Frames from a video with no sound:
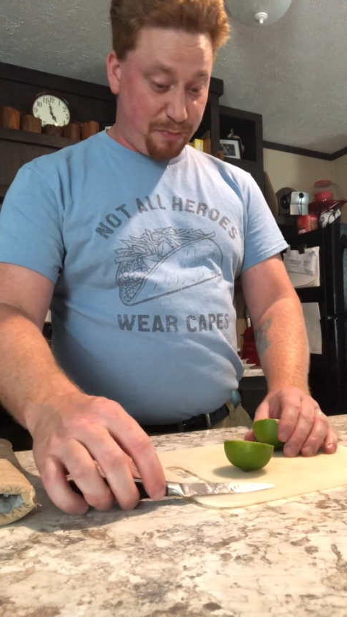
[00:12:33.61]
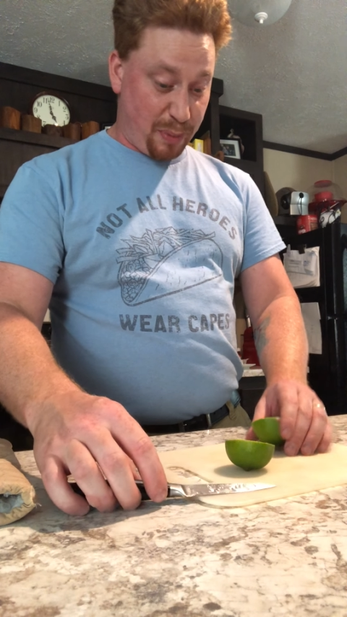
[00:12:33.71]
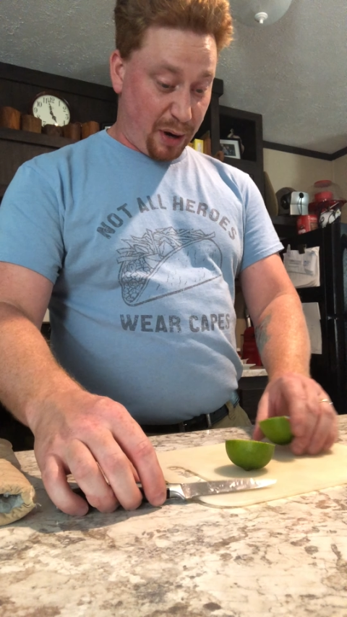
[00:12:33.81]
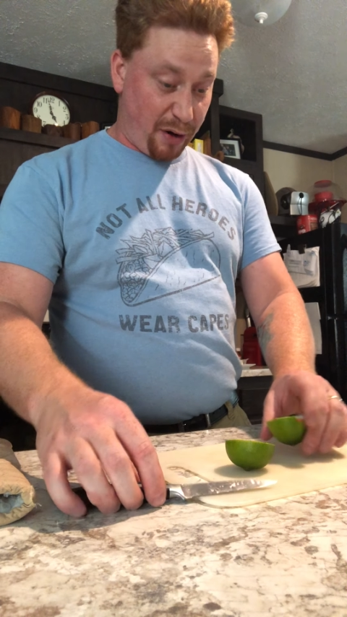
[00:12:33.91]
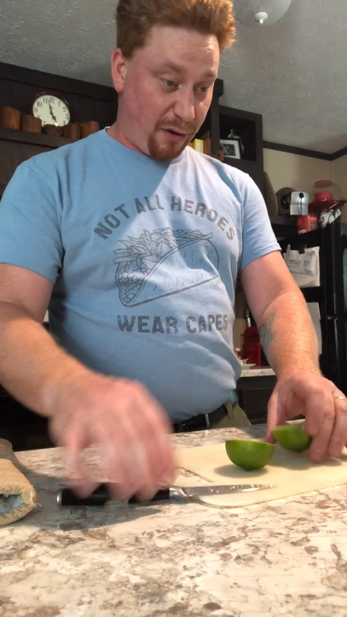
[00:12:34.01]

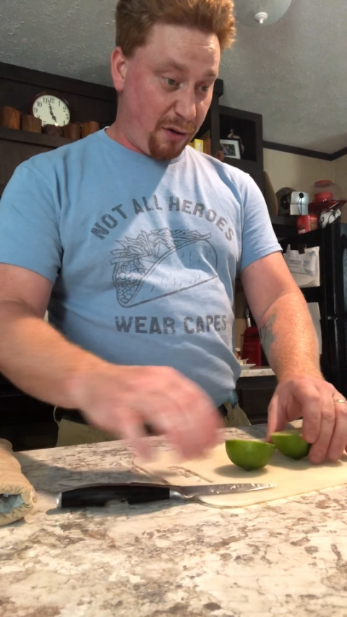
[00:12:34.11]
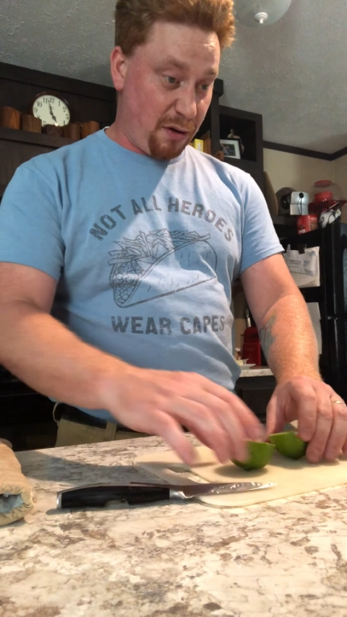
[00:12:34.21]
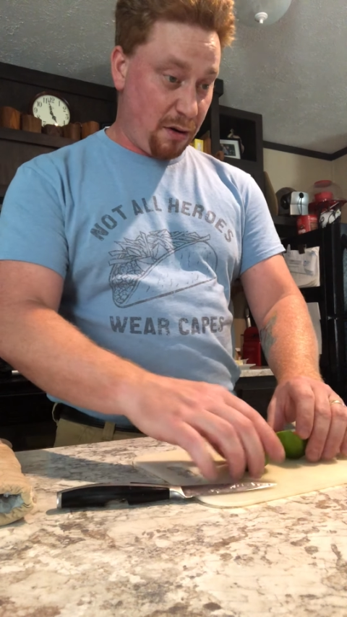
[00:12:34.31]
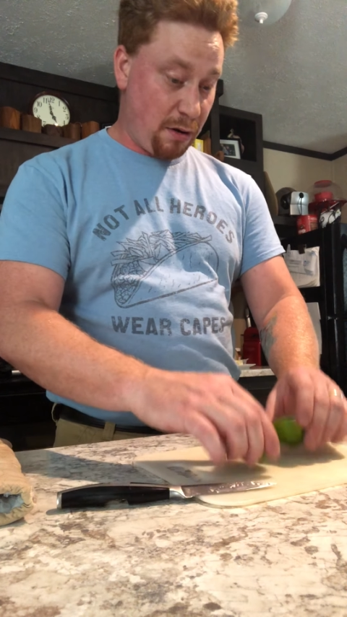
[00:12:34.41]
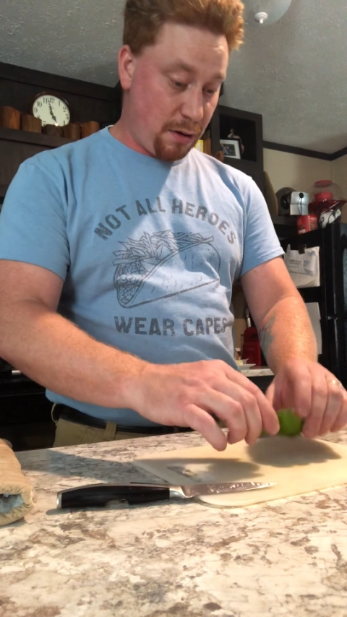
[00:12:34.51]
burn.
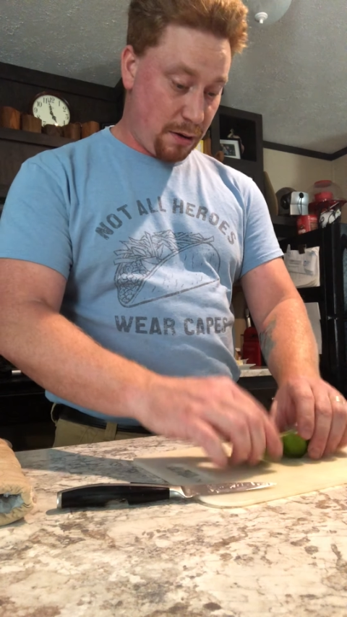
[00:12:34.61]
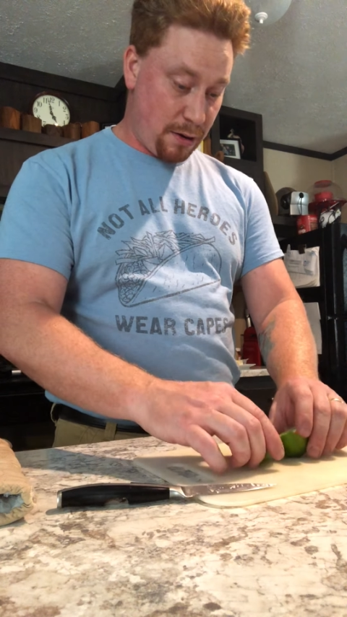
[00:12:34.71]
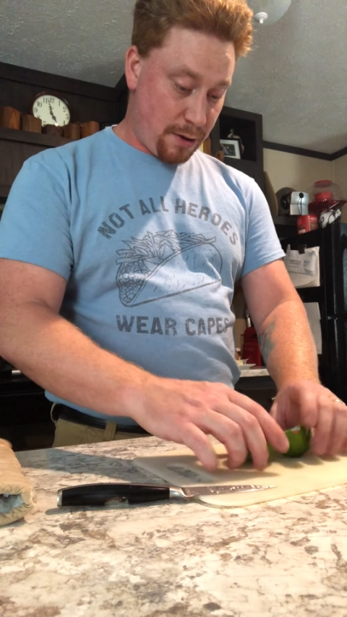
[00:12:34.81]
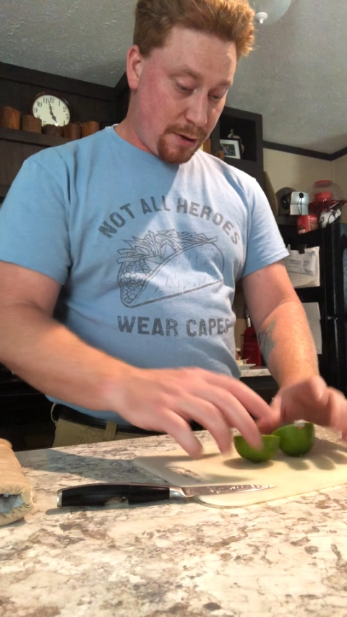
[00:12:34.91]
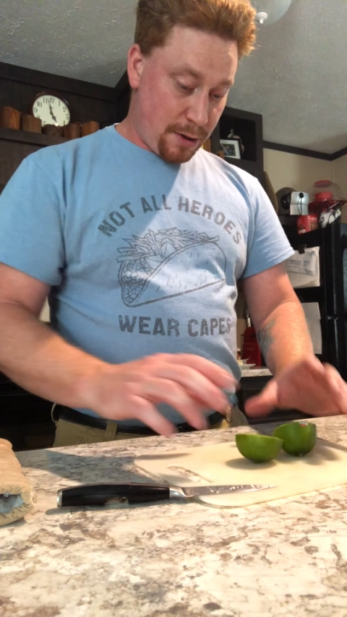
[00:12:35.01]

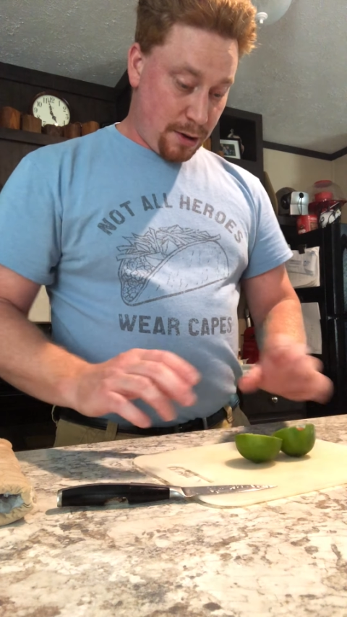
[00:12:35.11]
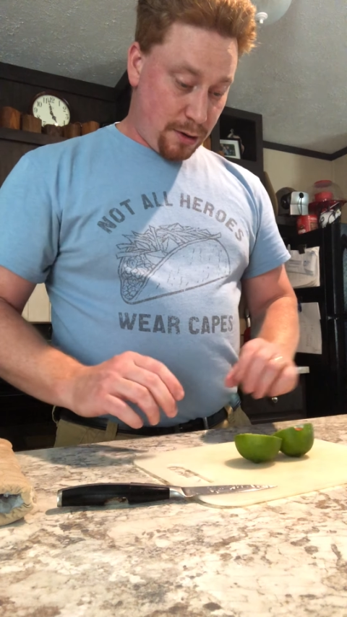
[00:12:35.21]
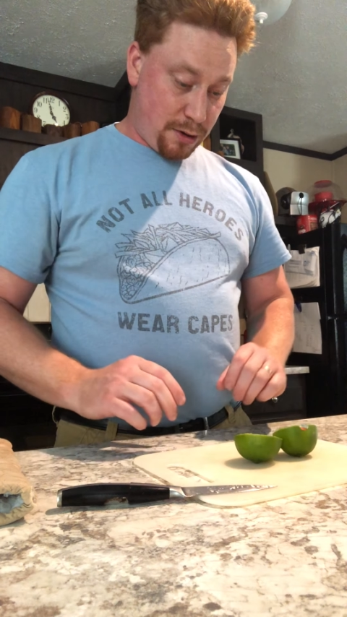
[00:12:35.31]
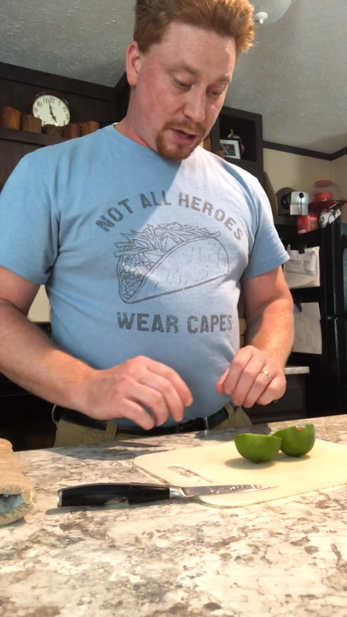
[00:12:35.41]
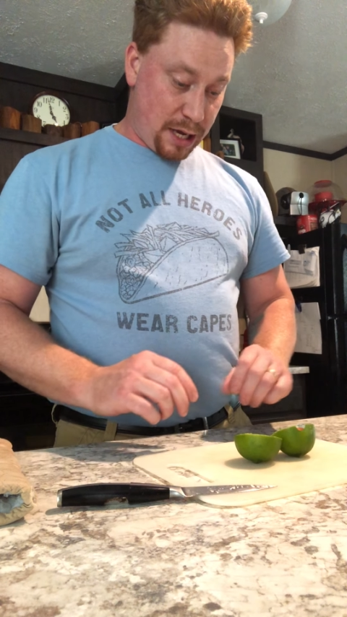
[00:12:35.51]

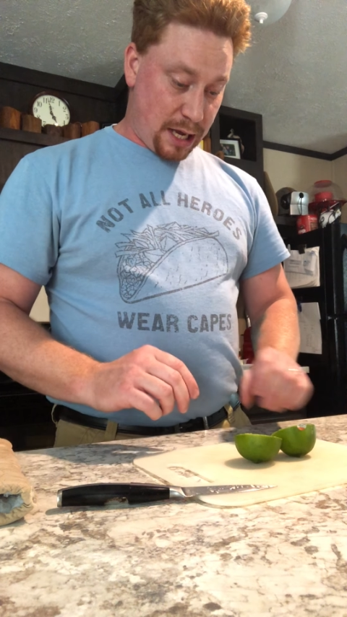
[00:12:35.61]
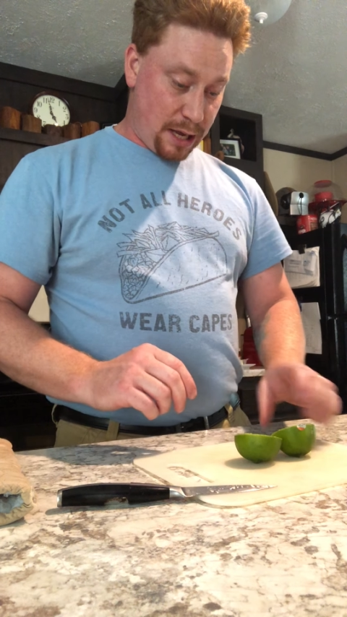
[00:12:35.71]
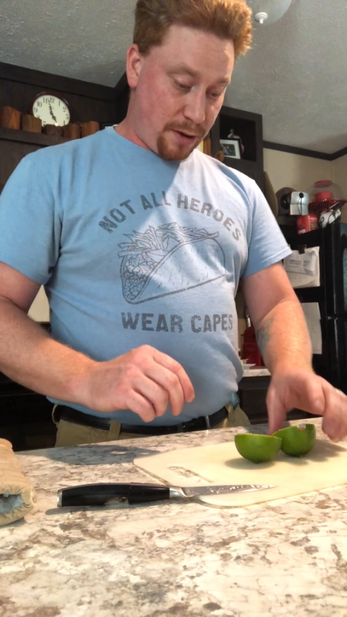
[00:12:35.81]
Okay.